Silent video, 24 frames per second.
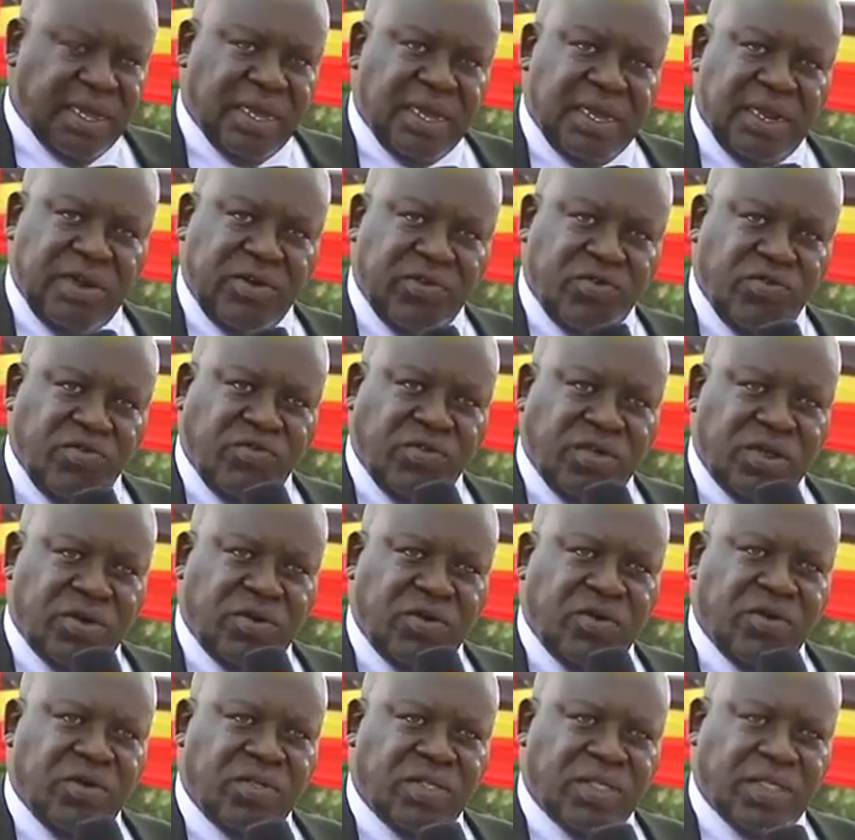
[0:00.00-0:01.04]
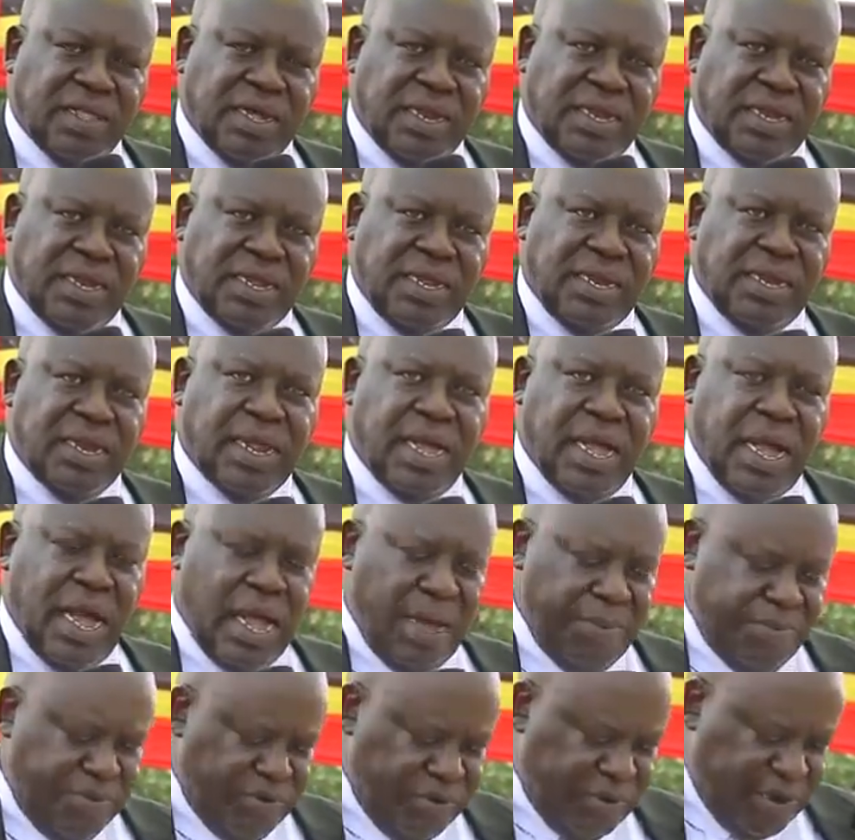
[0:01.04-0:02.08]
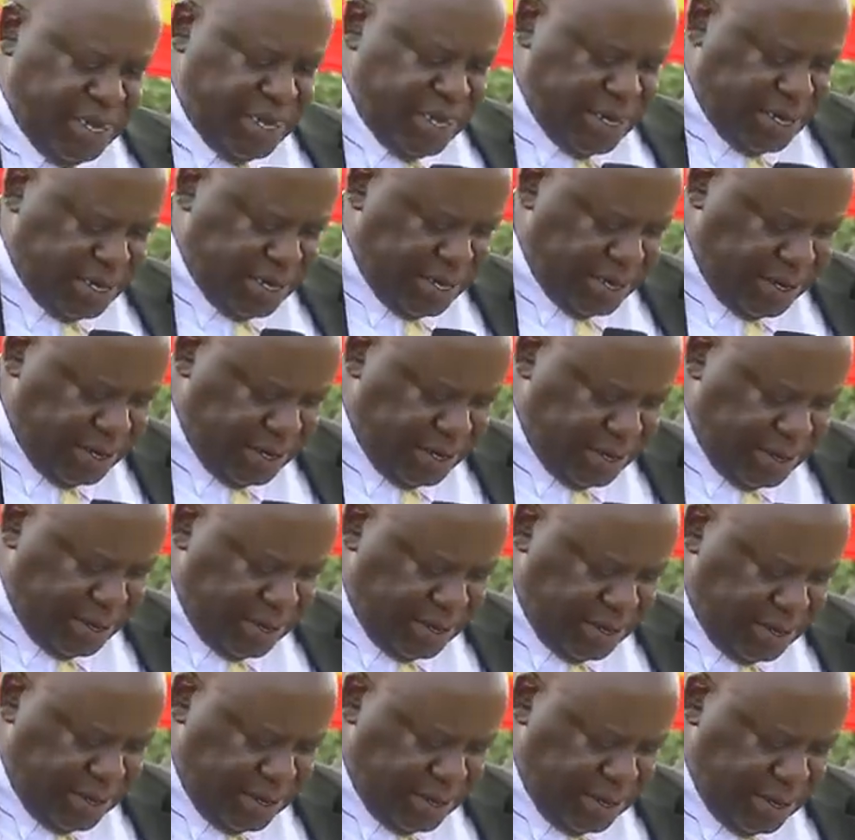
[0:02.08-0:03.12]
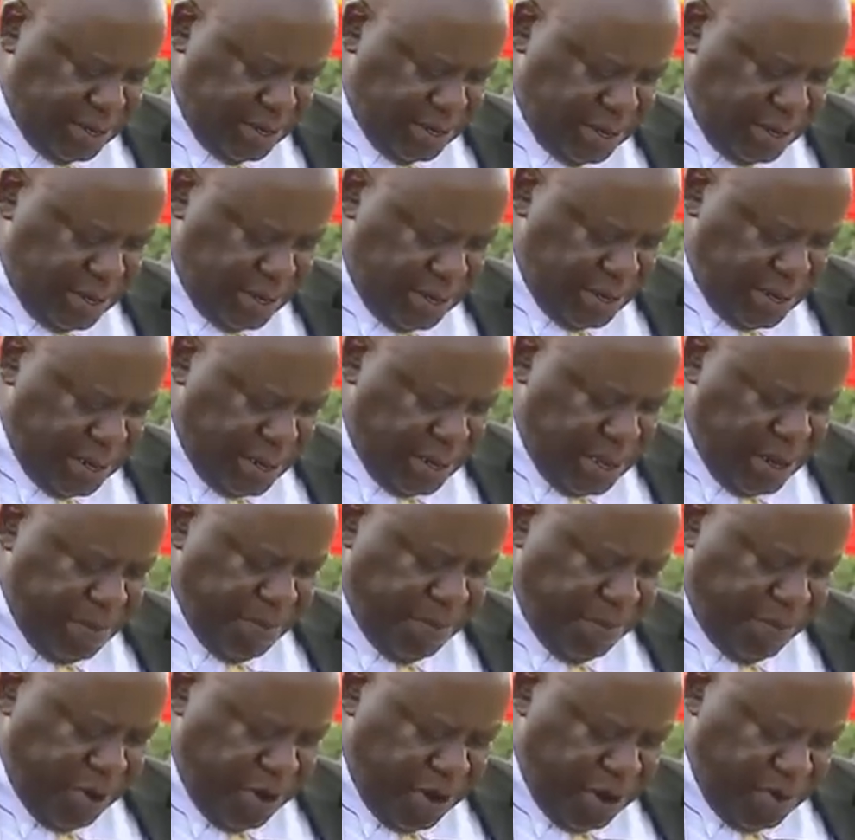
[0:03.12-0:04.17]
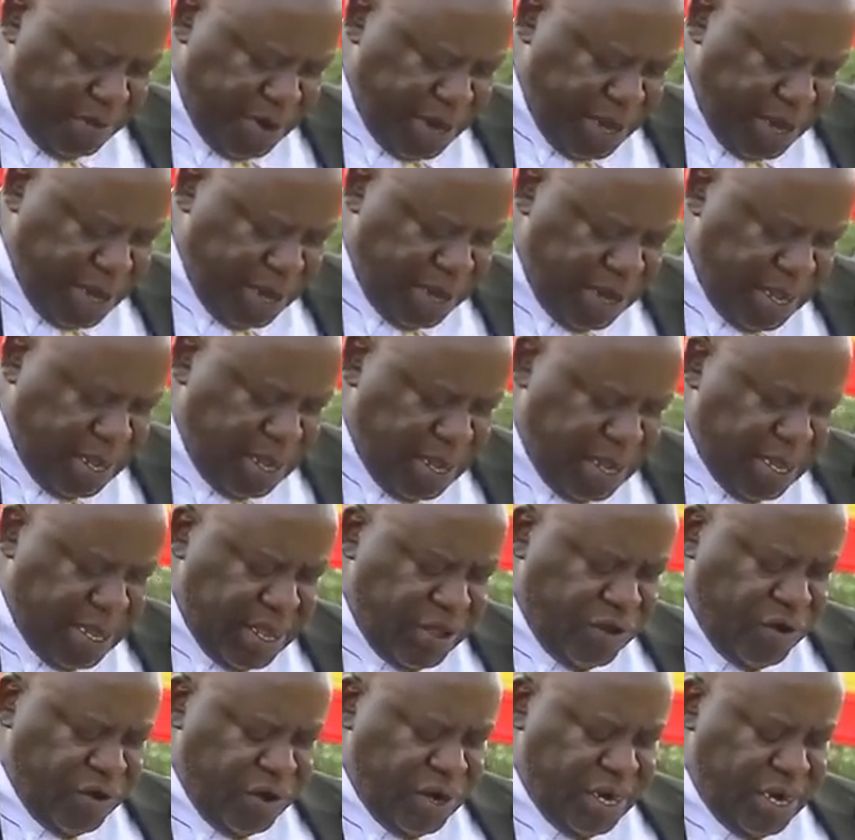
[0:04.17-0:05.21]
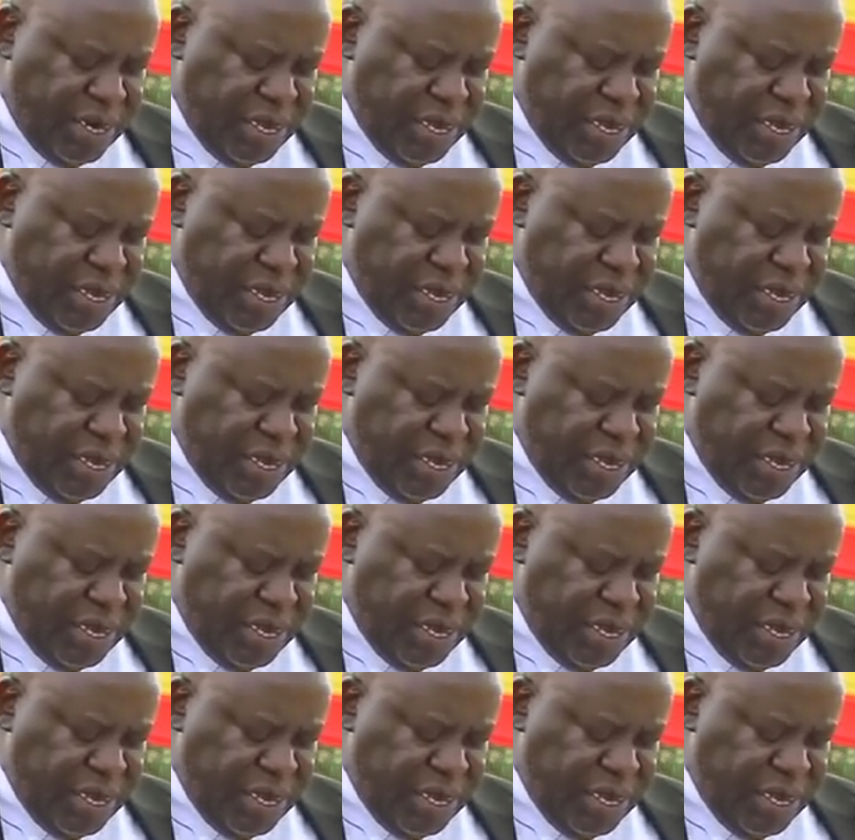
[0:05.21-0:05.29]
in 2013, up to date. Employment, he joined